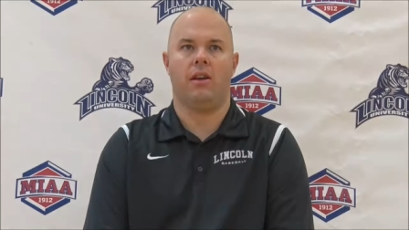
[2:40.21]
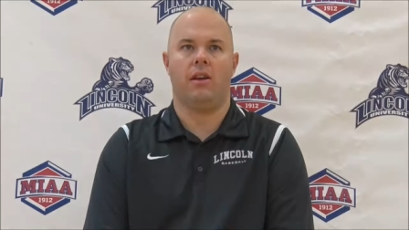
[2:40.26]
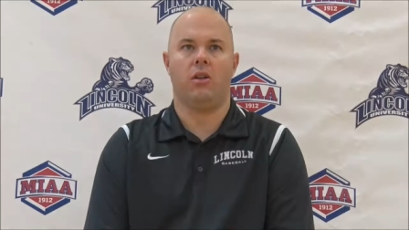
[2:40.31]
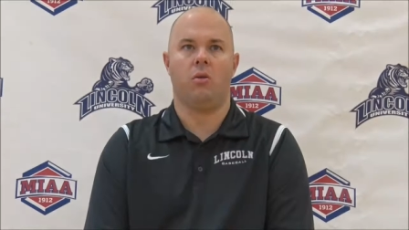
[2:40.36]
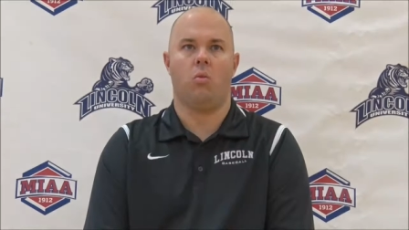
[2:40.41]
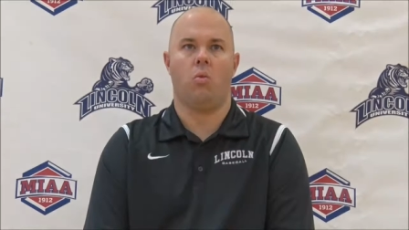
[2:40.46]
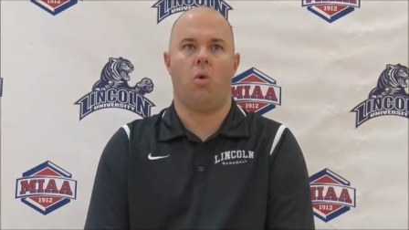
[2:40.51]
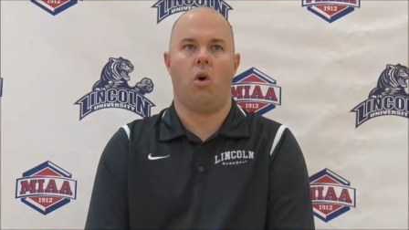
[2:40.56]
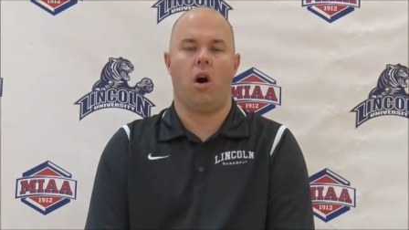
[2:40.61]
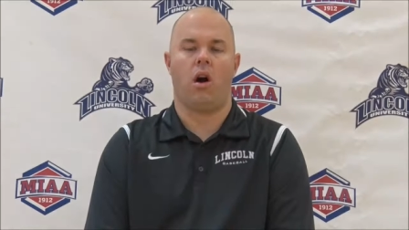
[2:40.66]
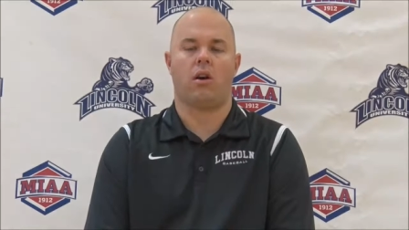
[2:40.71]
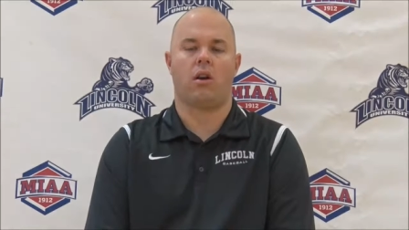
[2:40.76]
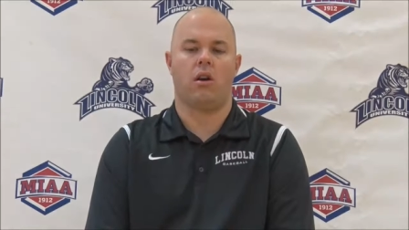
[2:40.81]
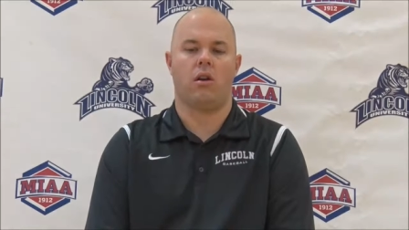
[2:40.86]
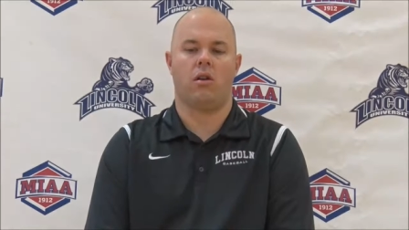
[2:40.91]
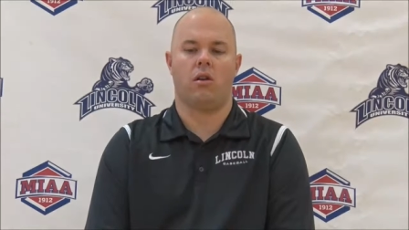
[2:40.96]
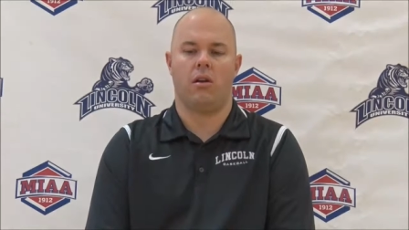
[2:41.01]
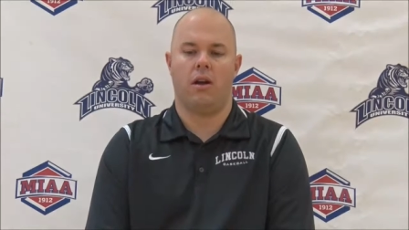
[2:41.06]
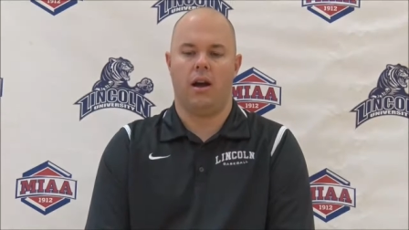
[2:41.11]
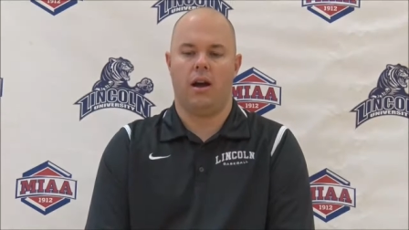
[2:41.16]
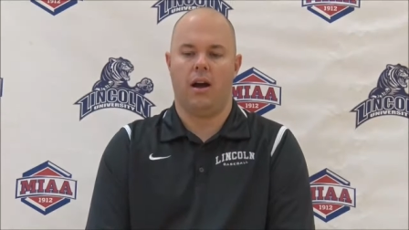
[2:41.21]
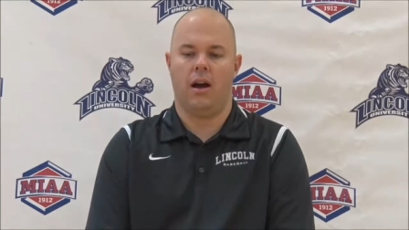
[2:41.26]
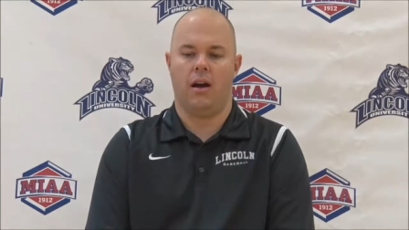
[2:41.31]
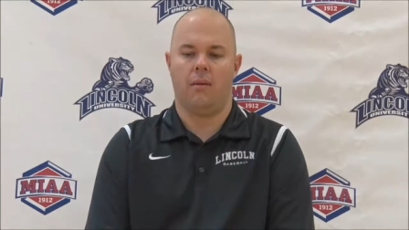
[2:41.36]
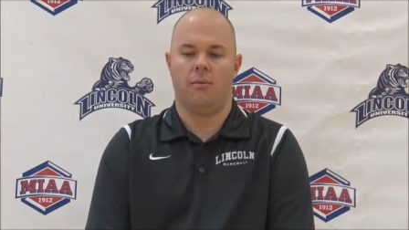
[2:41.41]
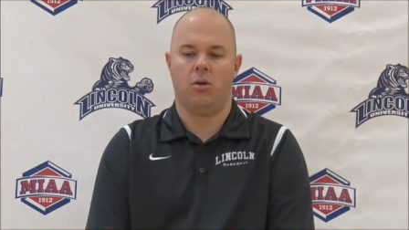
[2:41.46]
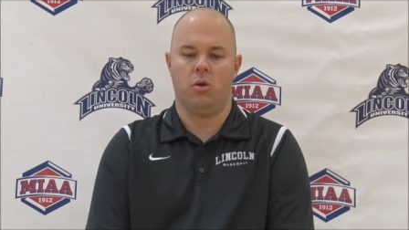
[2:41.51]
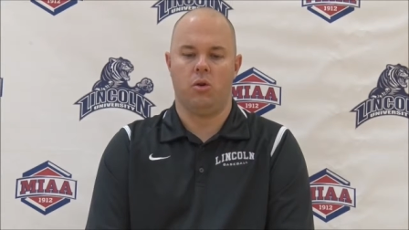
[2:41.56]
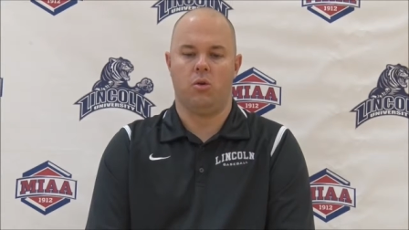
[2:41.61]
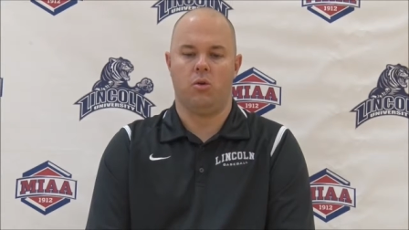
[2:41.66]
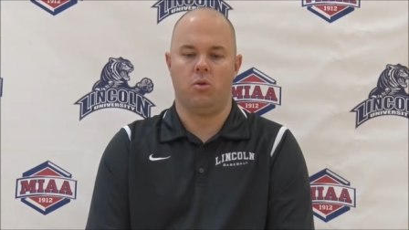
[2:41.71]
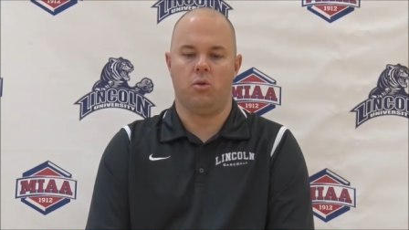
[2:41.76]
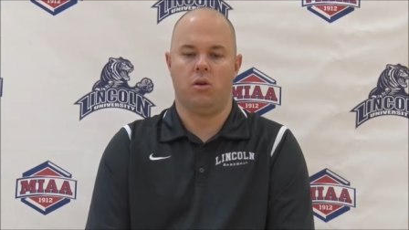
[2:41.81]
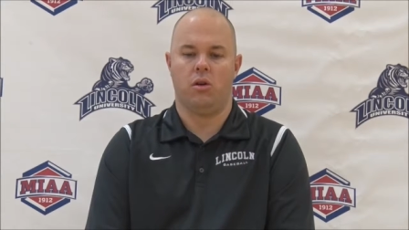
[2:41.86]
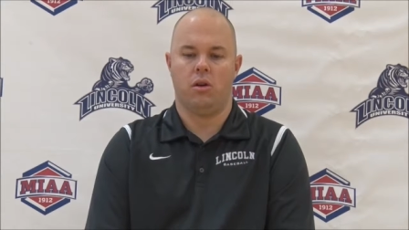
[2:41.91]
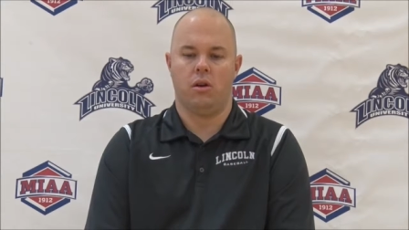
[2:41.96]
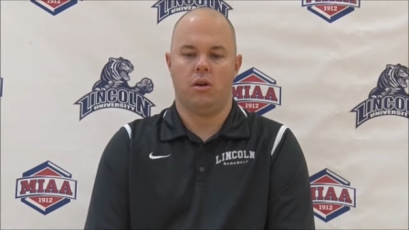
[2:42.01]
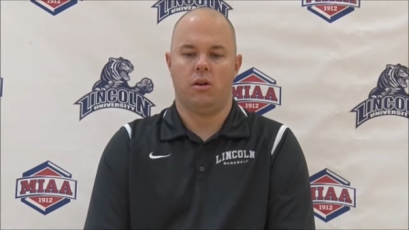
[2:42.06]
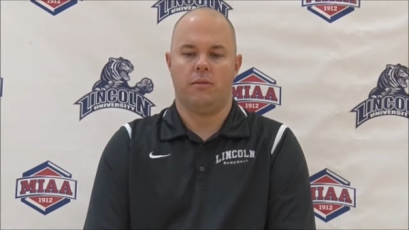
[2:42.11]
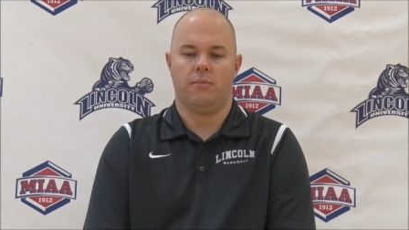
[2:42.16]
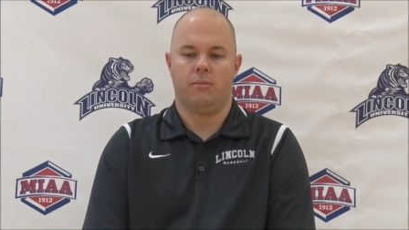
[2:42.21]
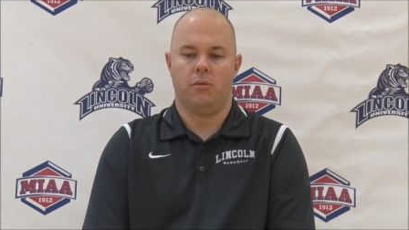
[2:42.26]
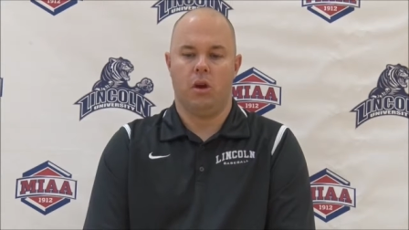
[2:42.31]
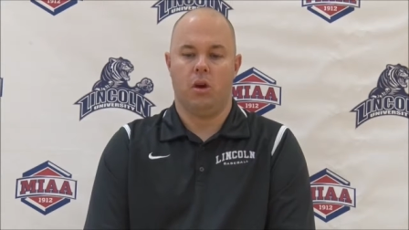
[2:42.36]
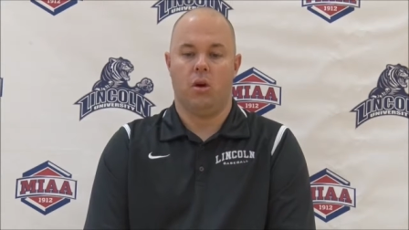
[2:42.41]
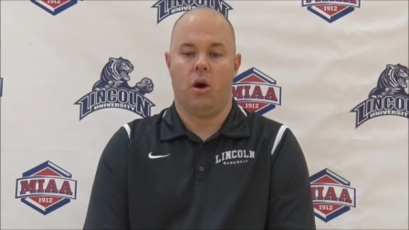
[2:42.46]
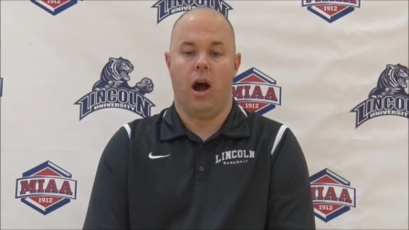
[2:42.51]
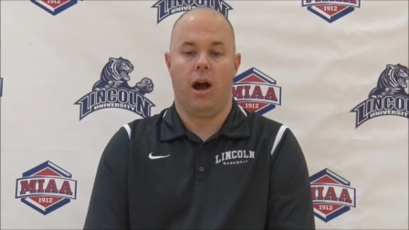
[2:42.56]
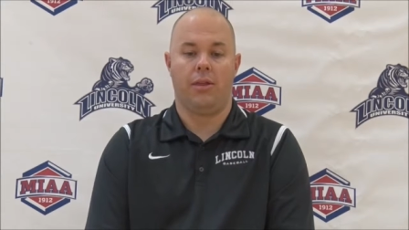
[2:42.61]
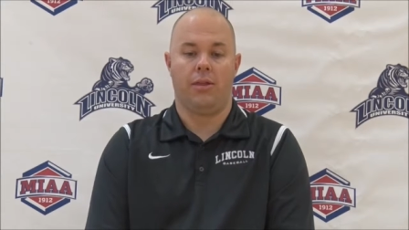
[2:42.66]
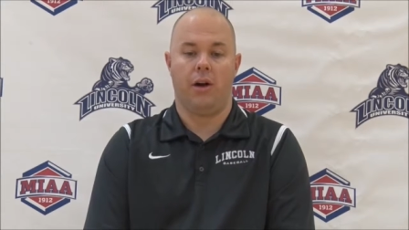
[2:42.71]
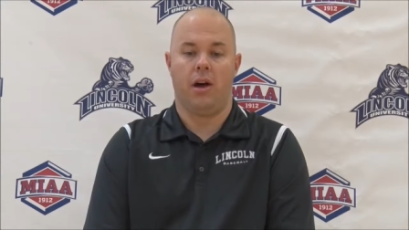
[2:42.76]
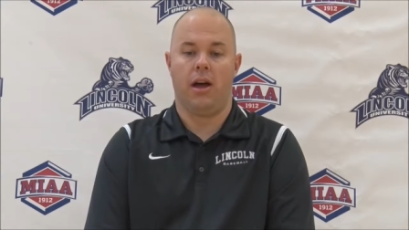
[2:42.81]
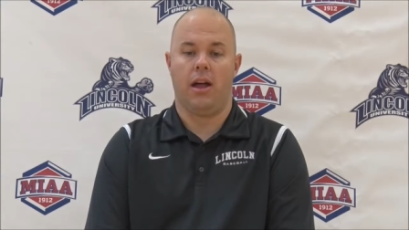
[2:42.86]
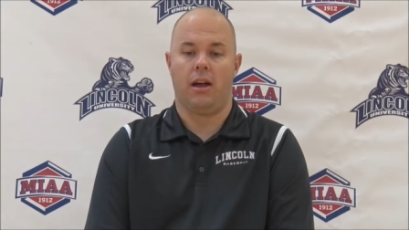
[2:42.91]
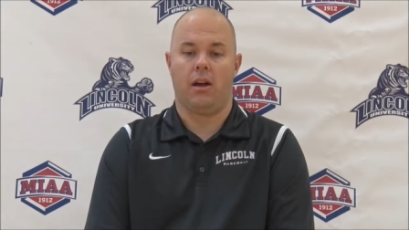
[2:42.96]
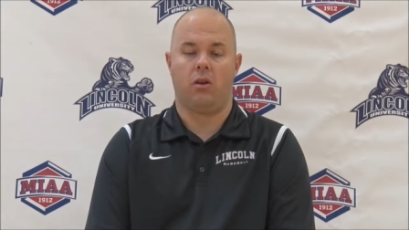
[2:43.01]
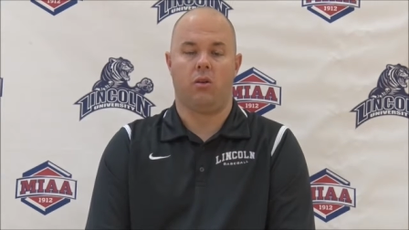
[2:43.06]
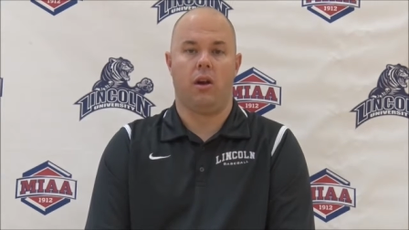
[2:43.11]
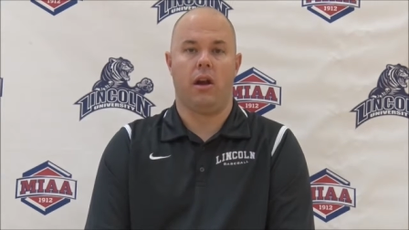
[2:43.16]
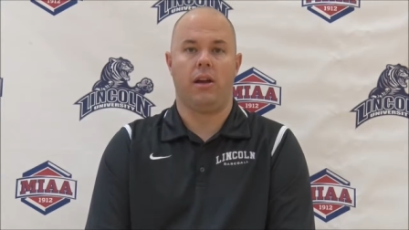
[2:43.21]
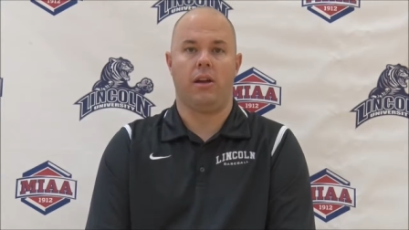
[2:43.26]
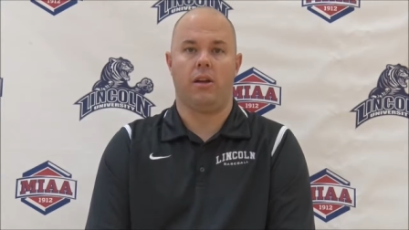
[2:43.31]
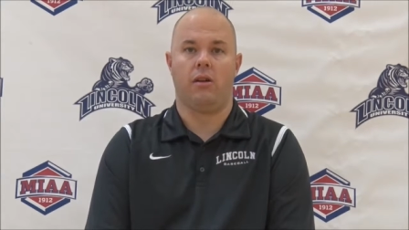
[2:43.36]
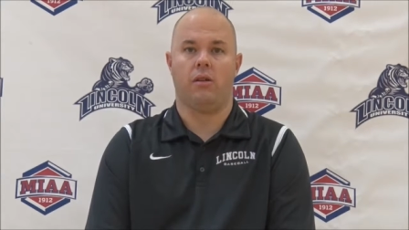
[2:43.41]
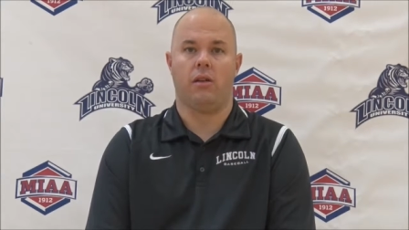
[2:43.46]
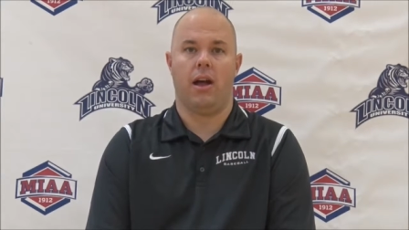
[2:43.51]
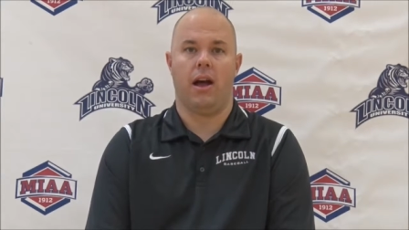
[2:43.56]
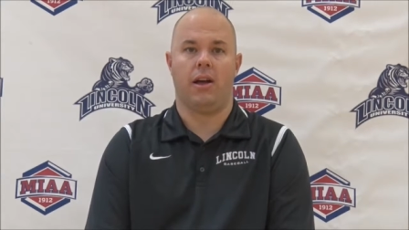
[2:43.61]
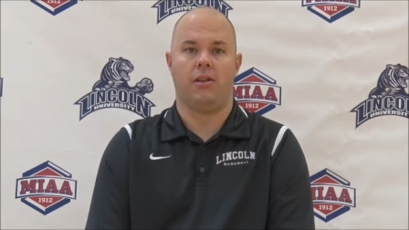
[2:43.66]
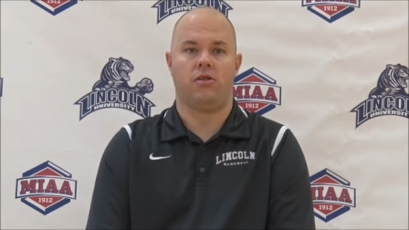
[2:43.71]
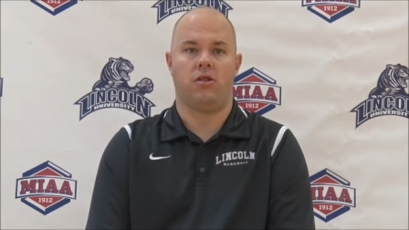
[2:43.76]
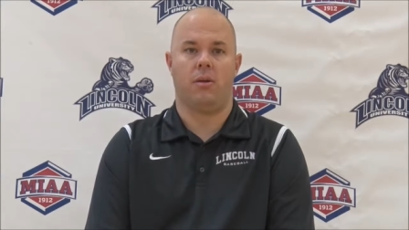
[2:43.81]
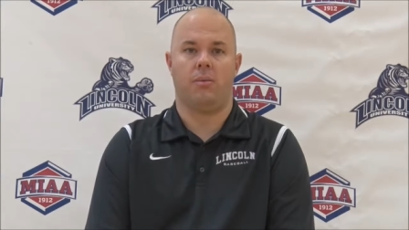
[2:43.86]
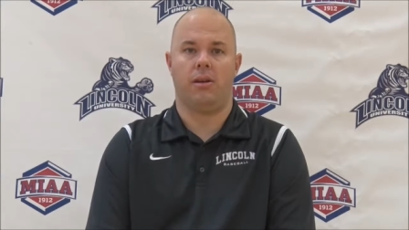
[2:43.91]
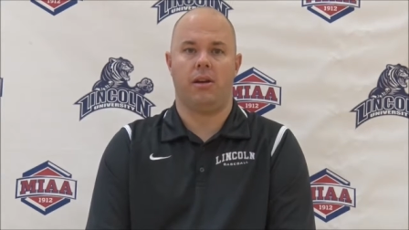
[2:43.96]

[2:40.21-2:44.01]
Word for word: Dylan Walker, um, who you know, I thought had a great year last year.